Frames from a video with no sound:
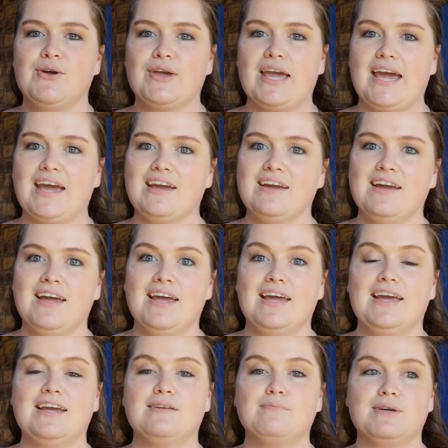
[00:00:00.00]
Okay,
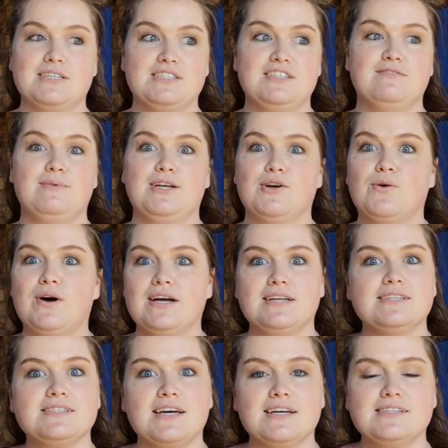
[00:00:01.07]
it must have been quite
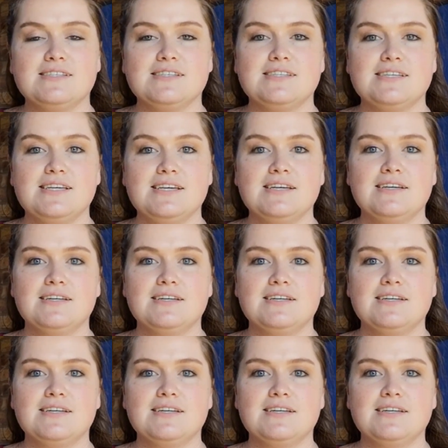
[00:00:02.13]
a sight to see.